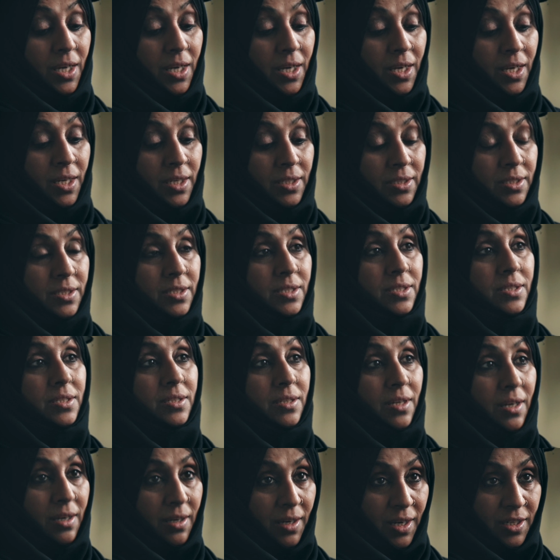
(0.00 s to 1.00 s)
And
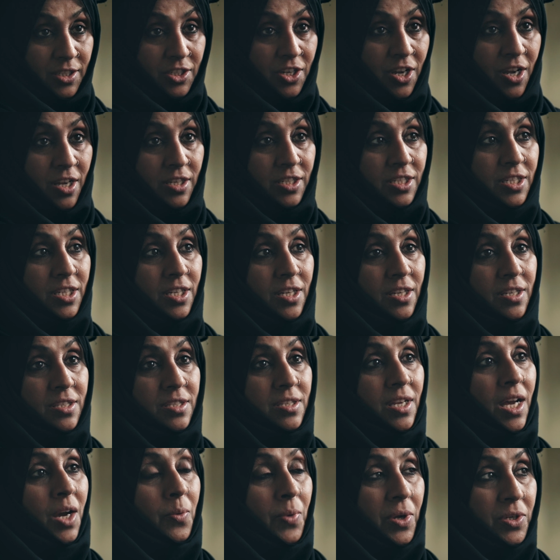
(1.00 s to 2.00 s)
I shed tears.
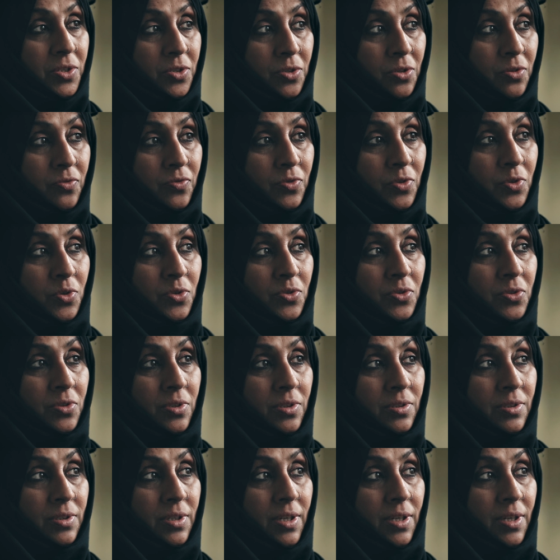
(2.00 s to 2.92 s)
I went to the funeral,